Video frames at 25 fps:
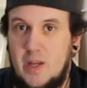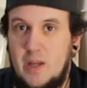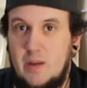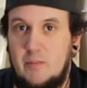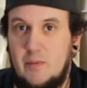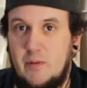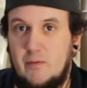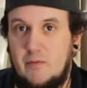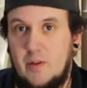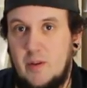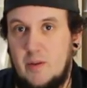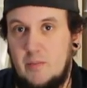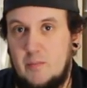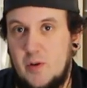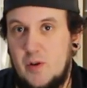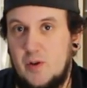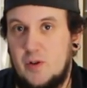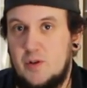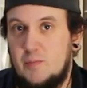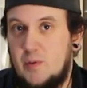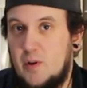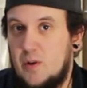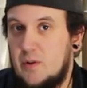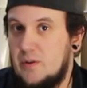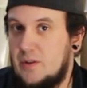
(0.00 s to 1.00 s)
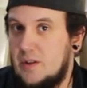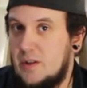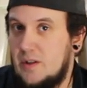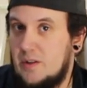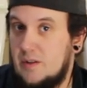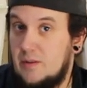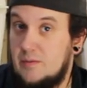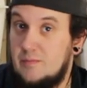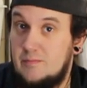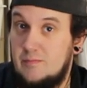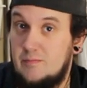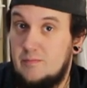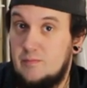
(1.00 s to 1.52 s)
be, but for the most part
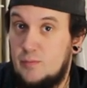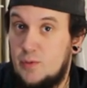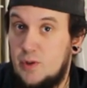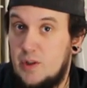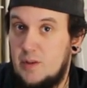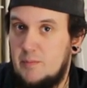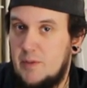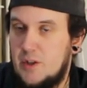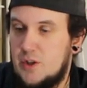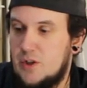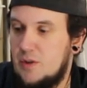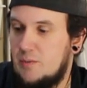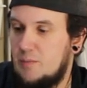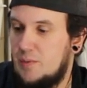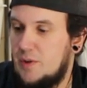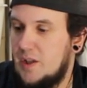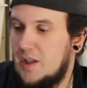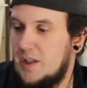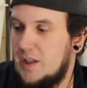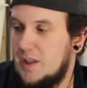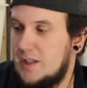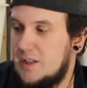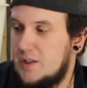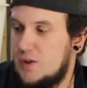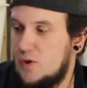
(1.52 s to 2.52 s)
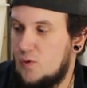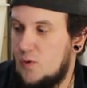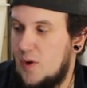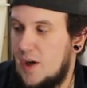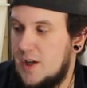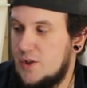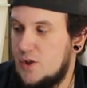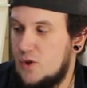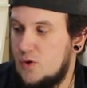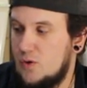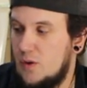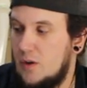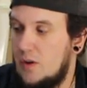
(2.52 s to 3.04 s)
they're pretty much completely
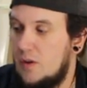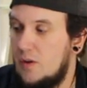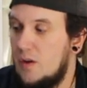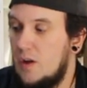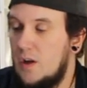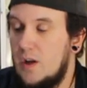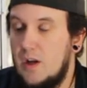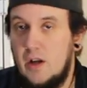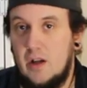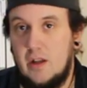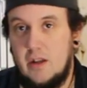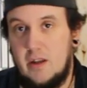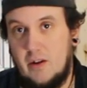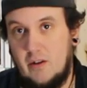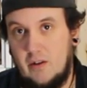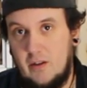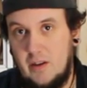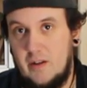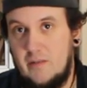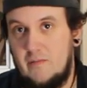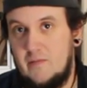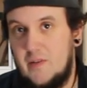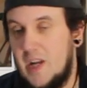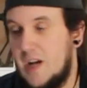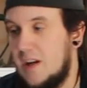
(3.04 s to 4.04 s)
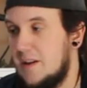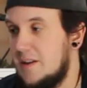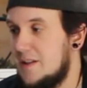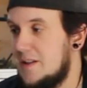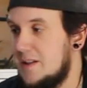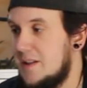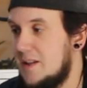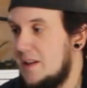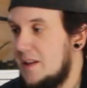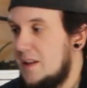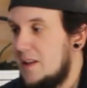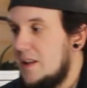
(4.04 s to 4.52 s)
terrestrial. They'll live down into the